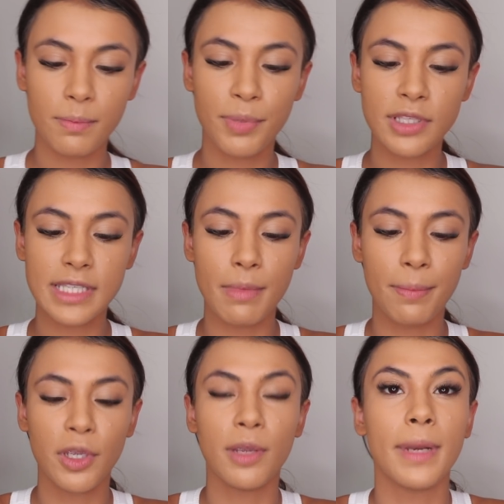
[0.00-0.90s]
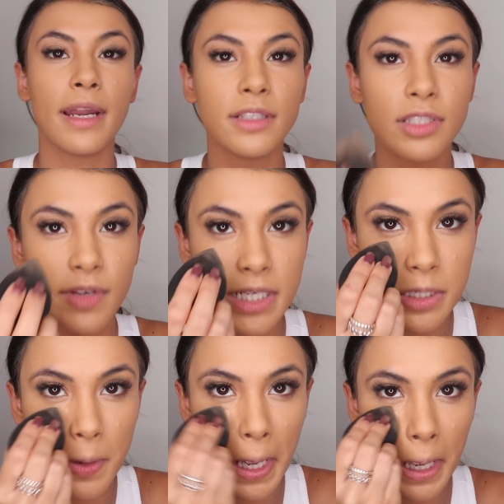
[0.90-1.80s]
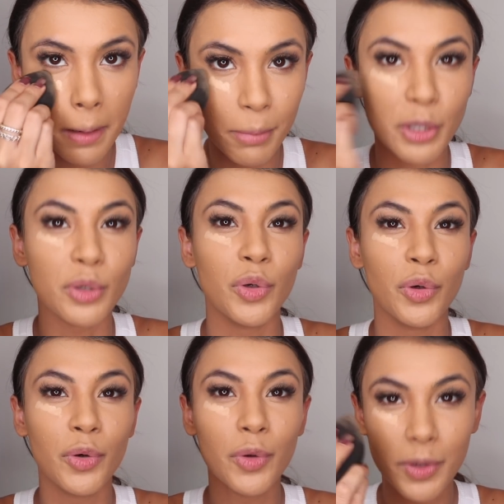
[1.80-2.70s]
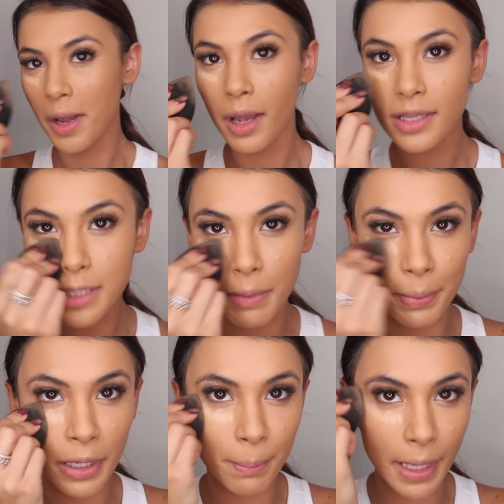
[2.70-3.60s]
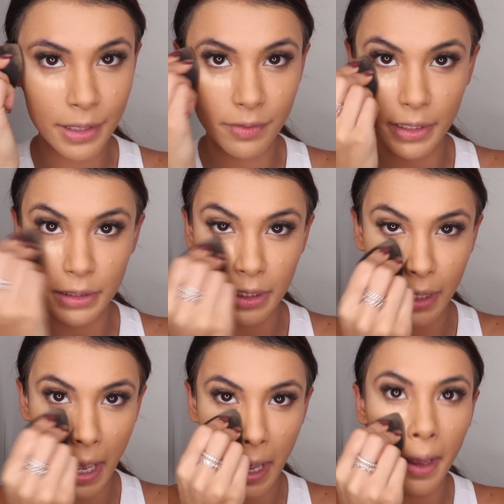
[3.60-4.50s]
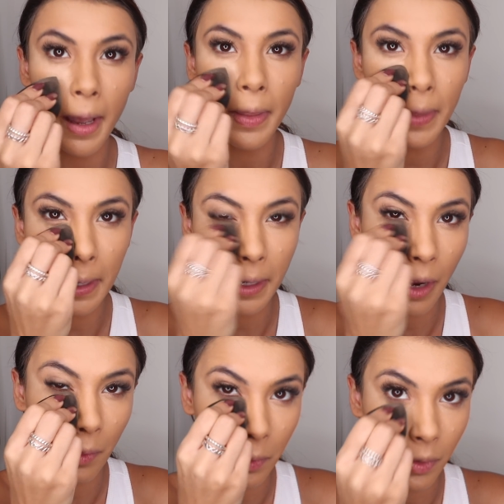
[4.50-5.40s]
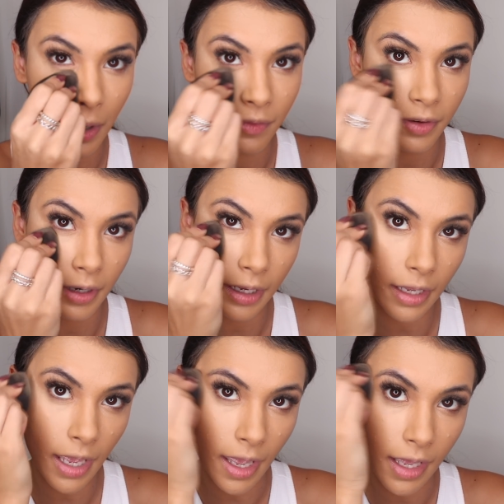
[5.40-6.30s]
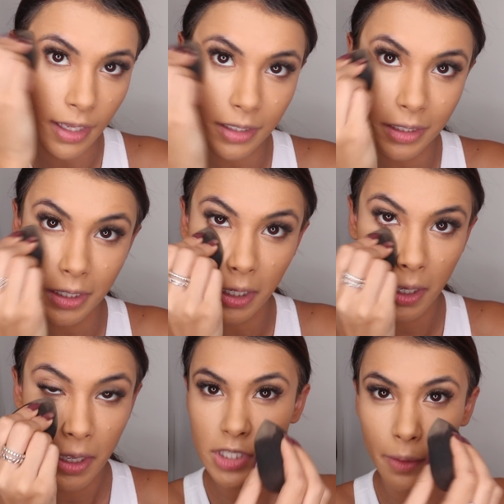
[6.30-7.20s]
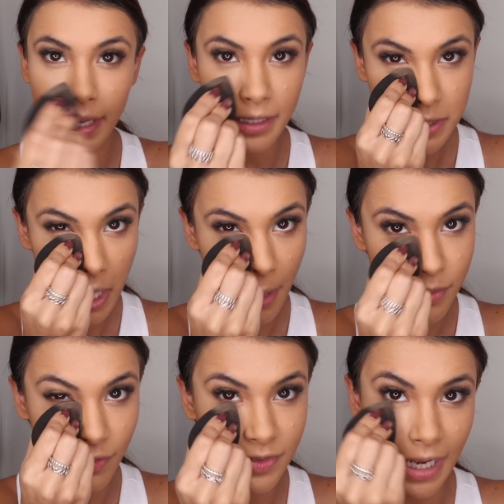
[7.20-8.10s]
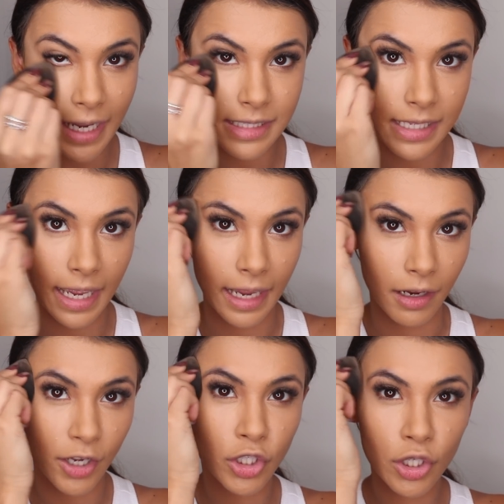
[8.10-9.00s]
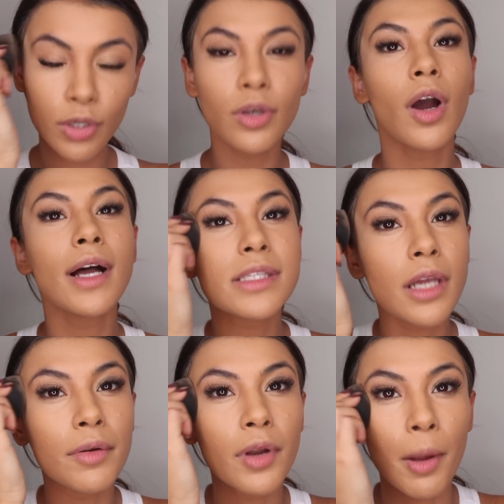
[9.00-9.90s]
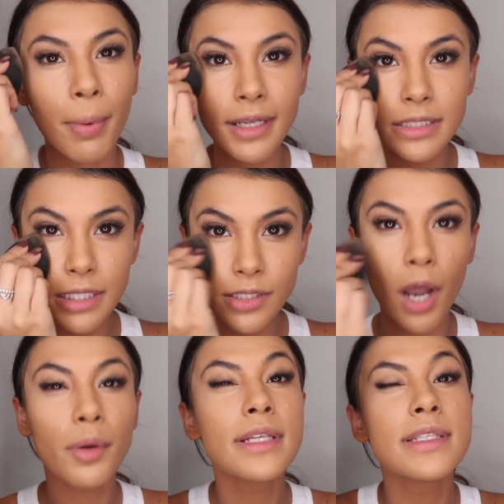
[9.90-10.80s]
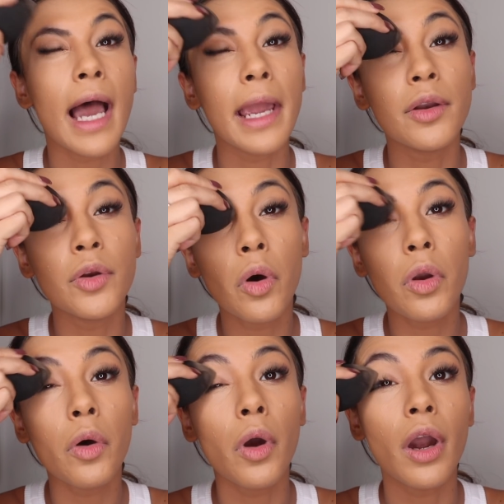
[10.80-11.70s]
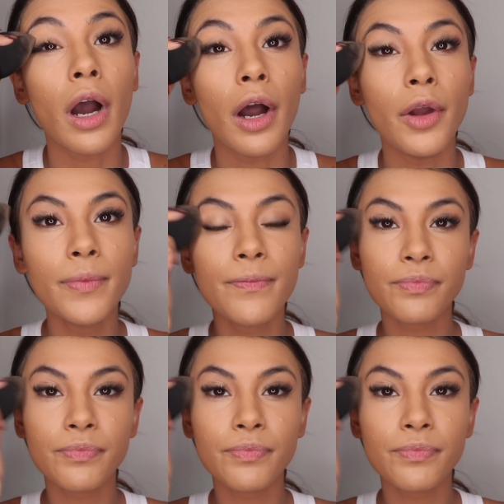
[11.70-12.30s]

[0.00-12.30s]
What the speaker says: Dip my beauty blender into it. Dip my beauty blender into that, and then go all over again. So in terms of dating, you guys don't know, but I did go on a date not long ago